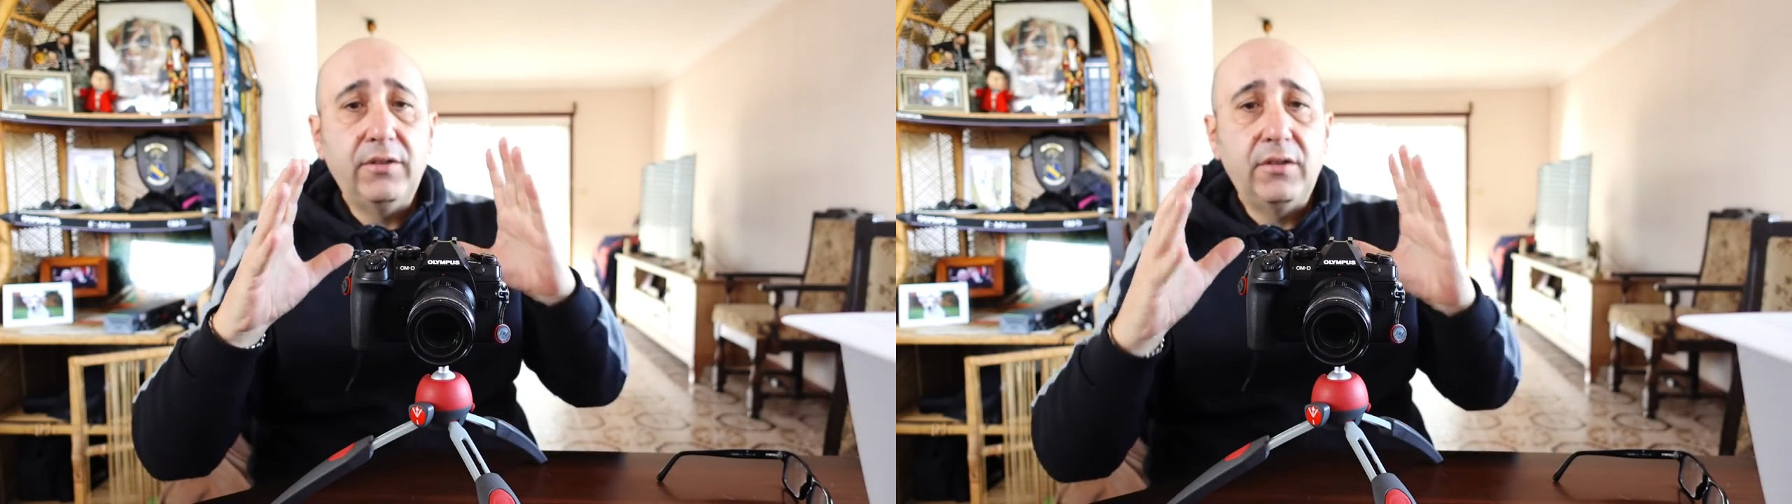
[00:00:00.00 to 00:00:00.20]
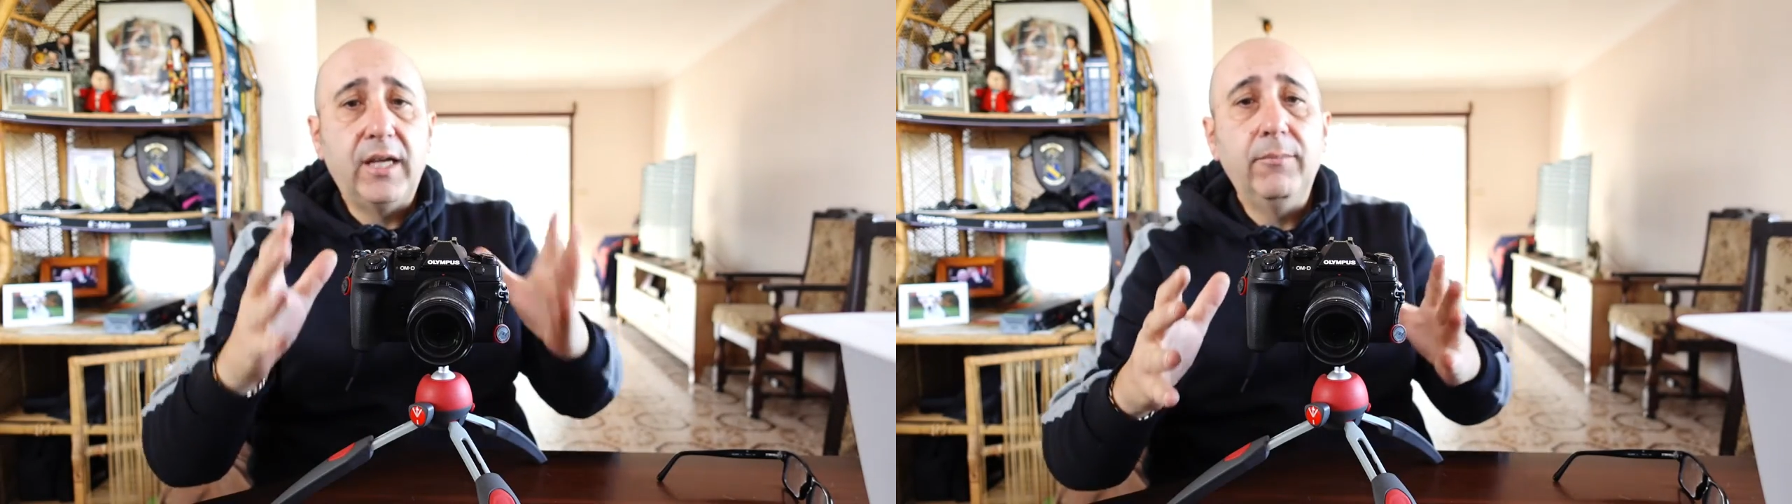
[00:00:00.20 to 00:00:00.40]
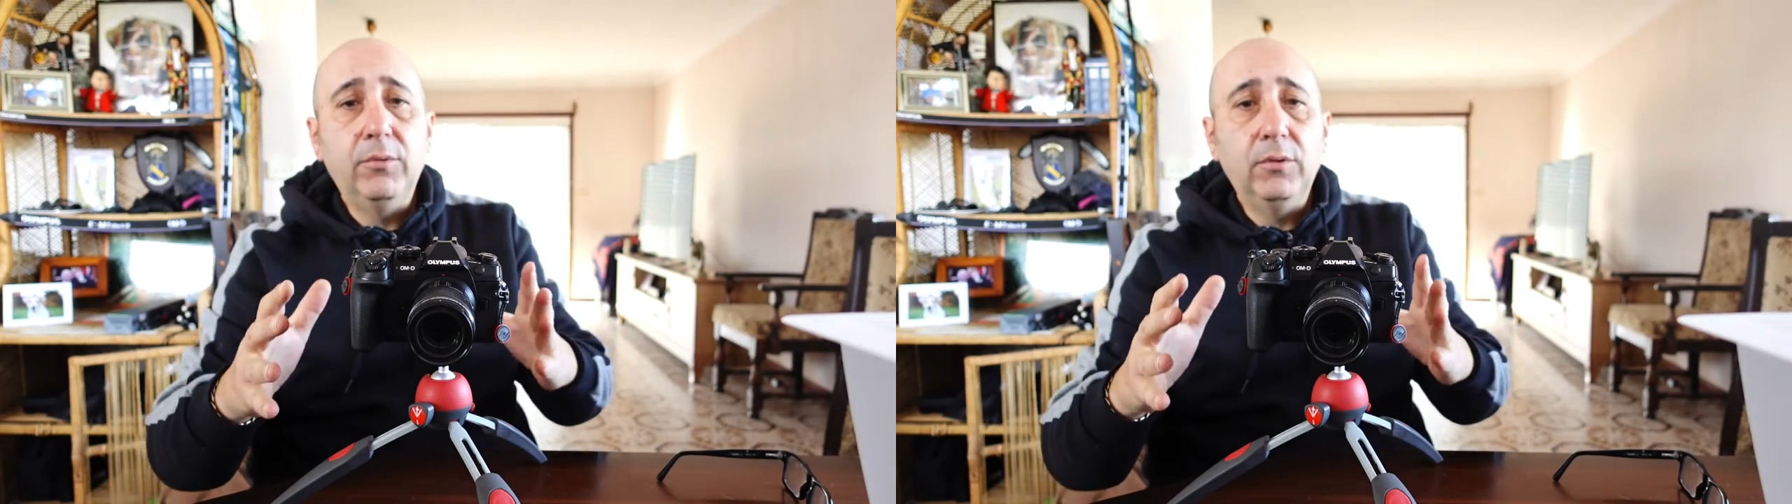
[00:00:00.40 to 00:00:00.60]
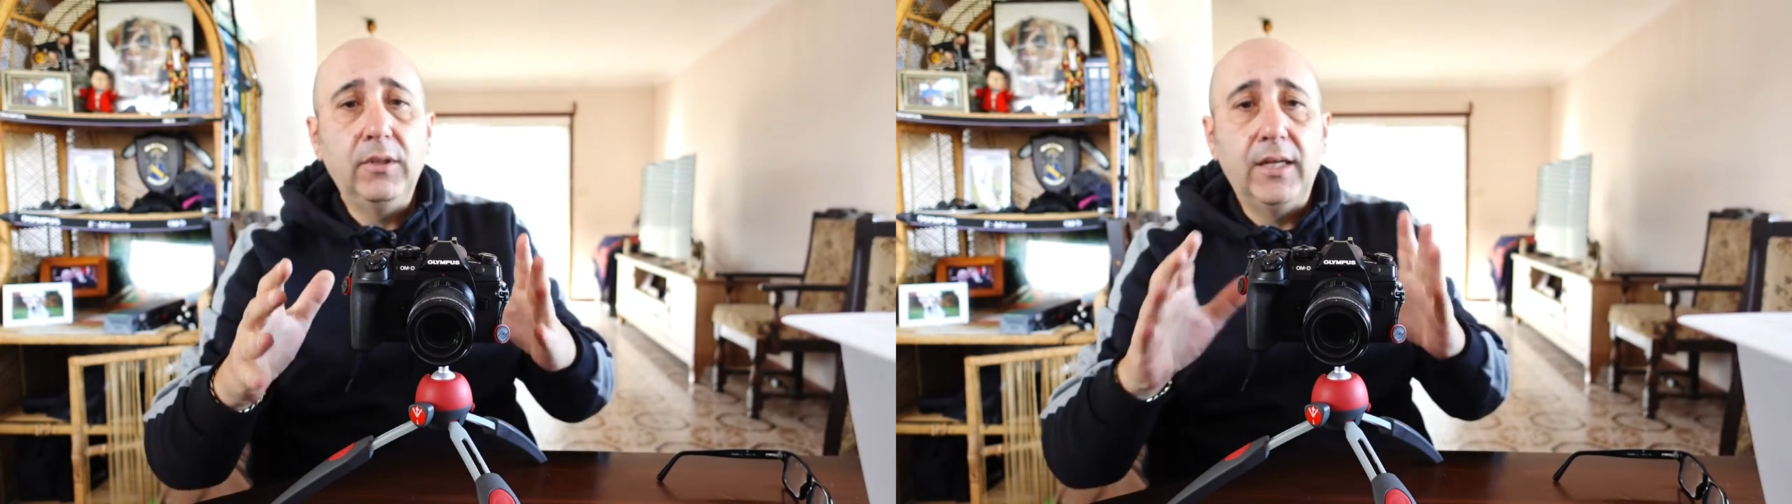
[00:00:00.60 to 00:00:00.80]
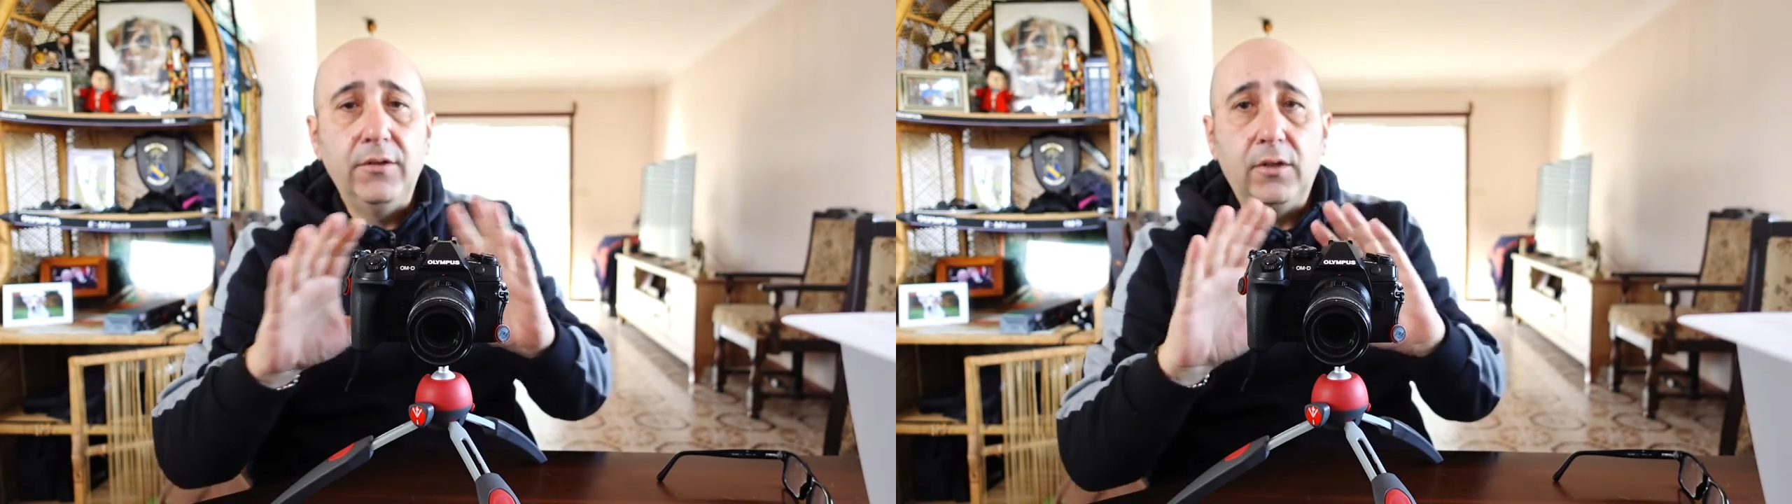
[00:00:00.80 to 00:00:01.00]

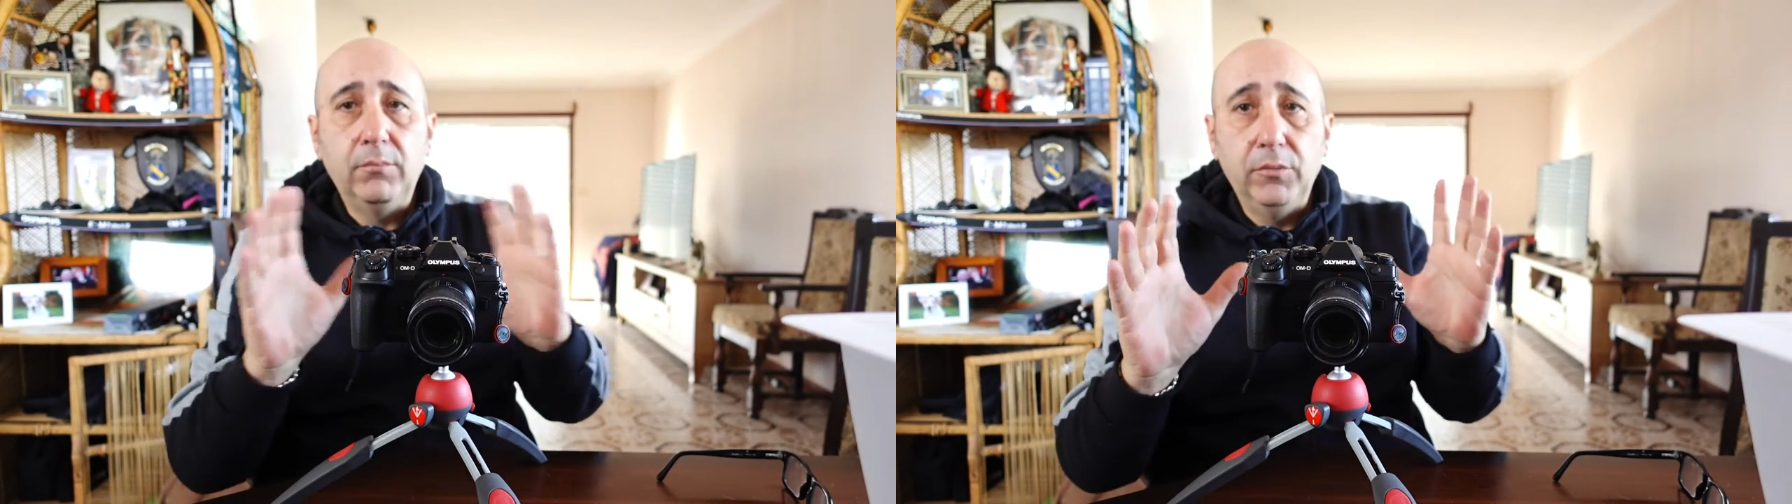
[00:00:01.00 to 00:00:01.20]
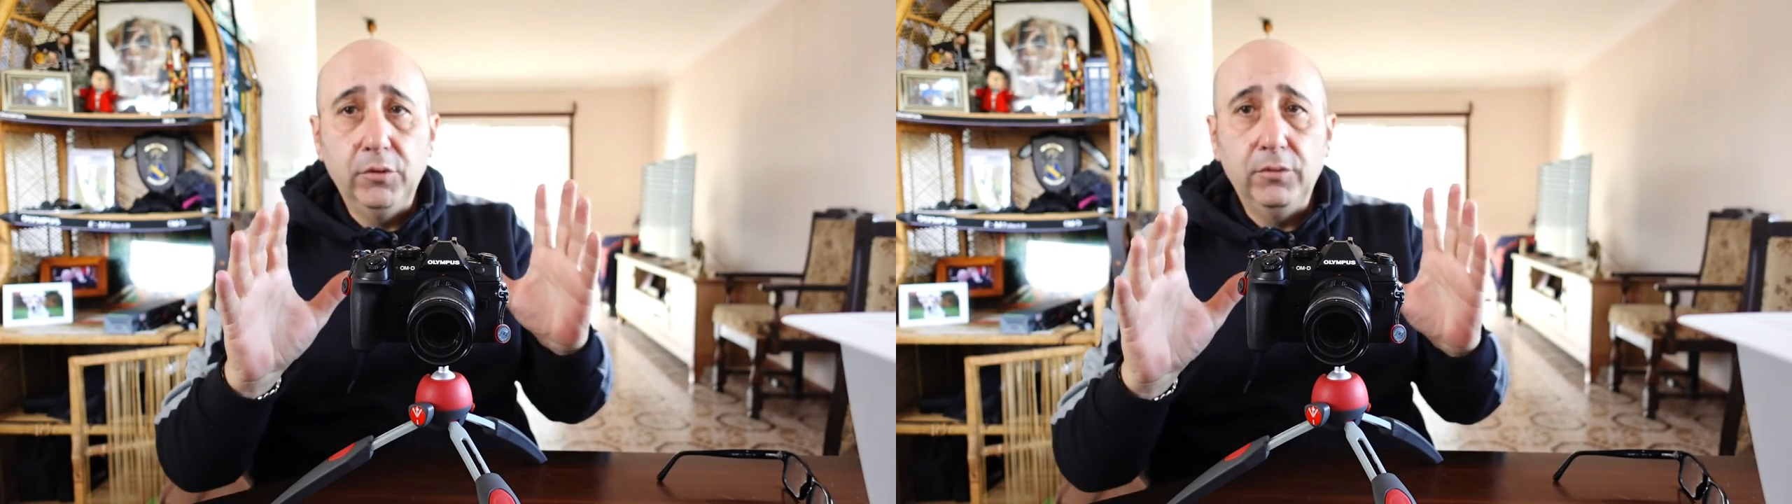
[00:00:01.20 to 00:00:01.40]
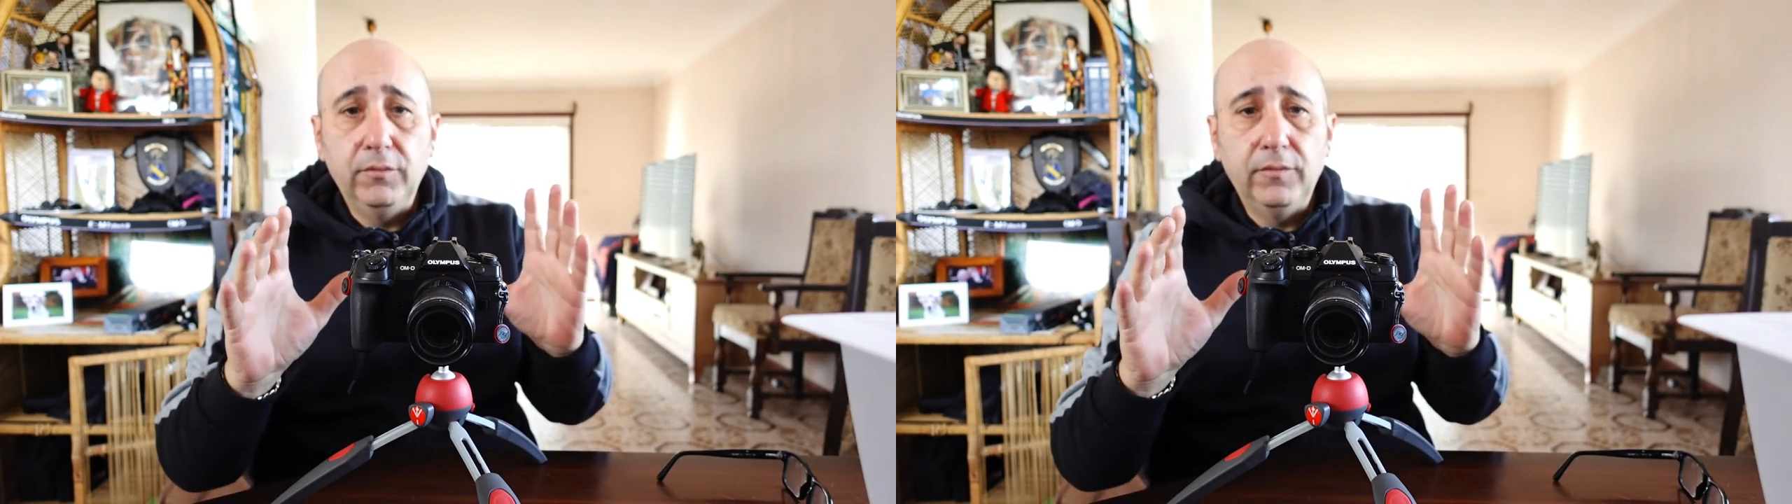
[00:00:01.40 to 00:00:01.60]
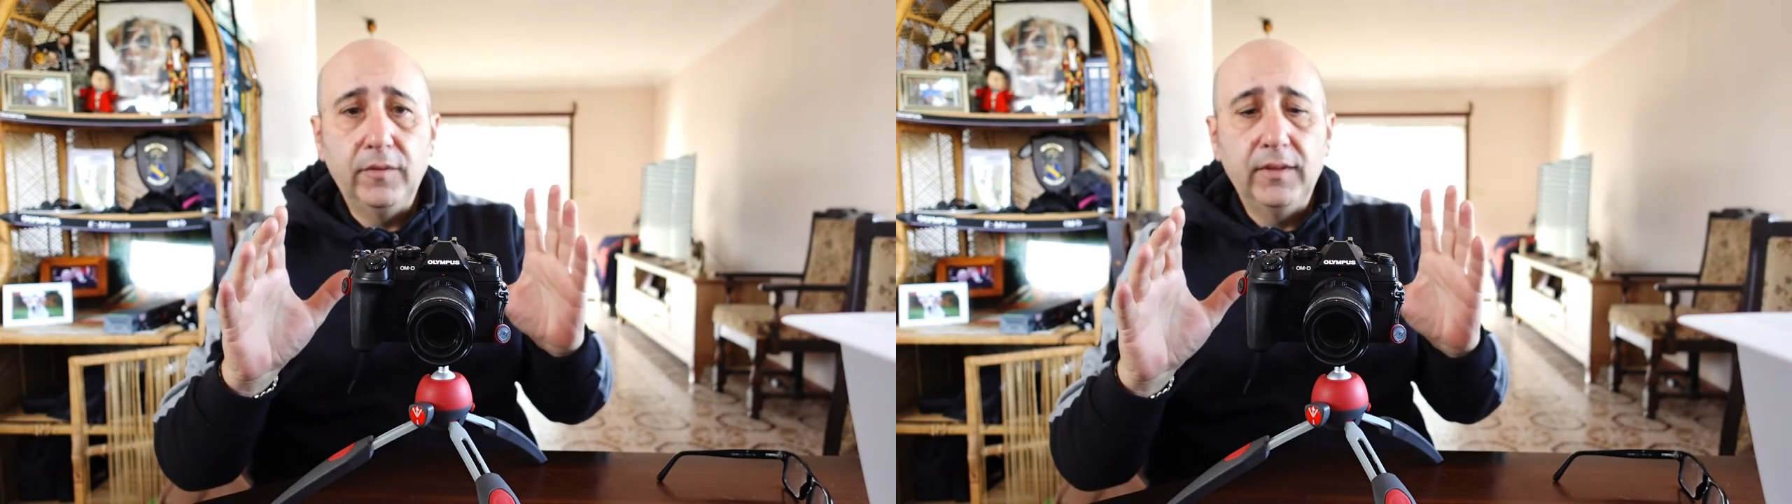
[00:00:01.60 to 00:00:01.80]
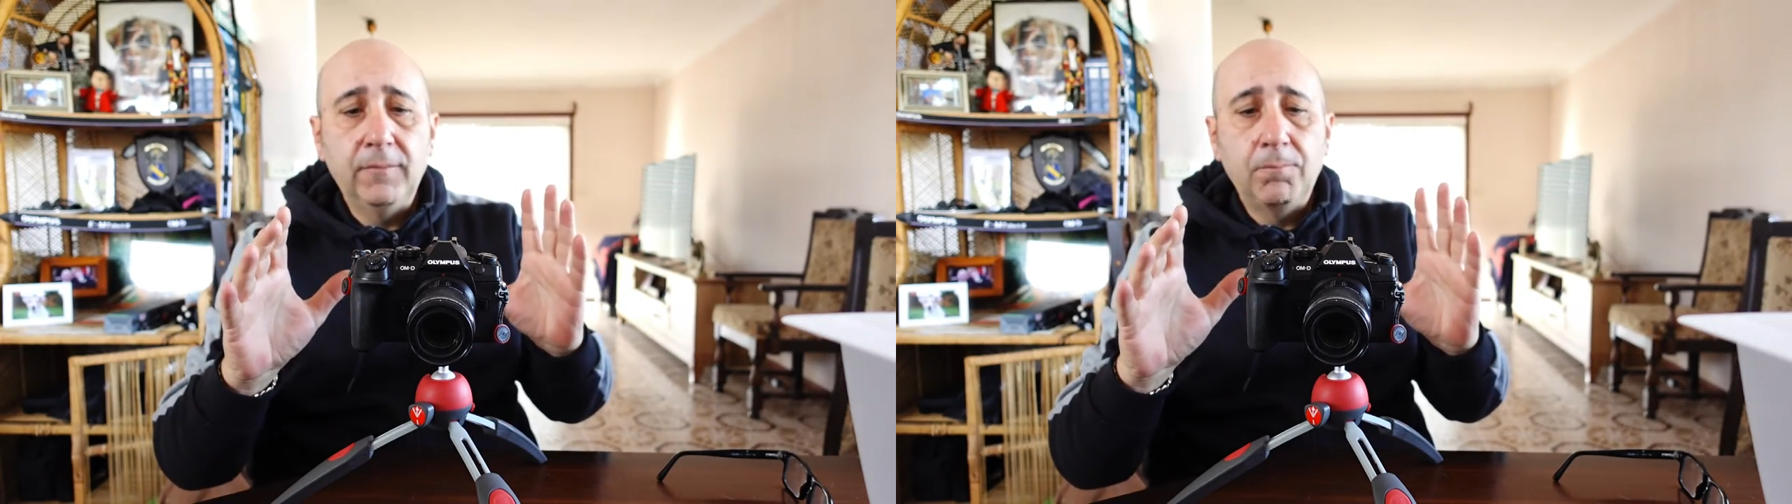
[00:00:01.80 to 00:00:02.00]
stable and not move.